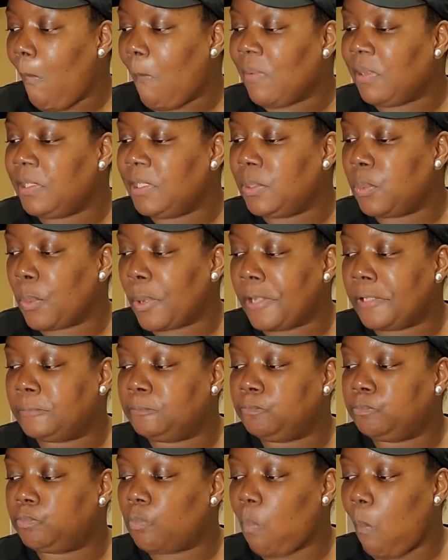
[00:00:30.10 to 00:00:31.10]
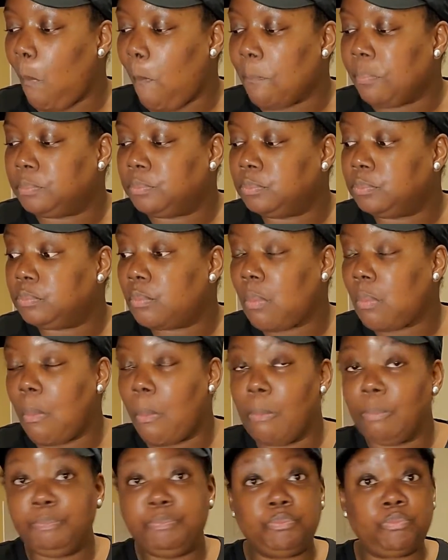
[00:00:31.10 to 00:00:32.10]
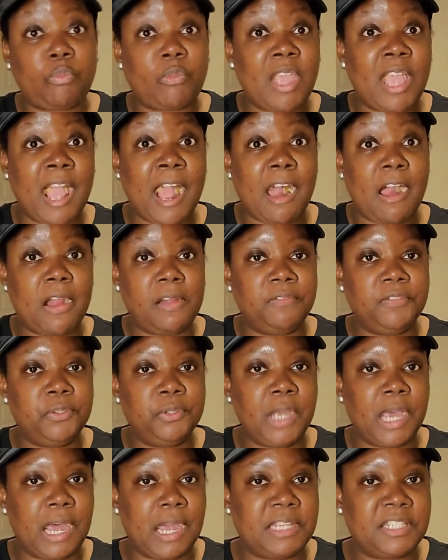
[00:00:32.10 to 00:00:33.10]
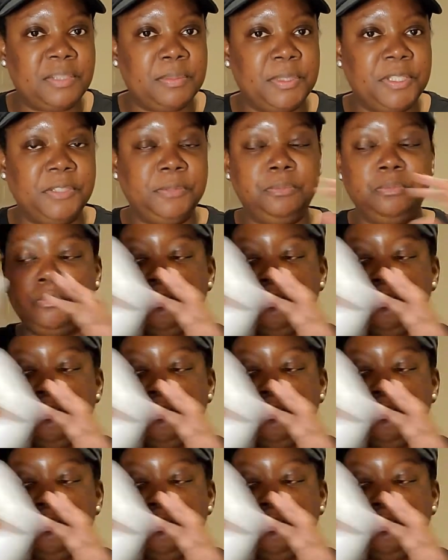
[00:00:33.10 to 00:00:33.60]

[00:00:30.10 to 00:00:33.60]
Anyway, how have you guys been?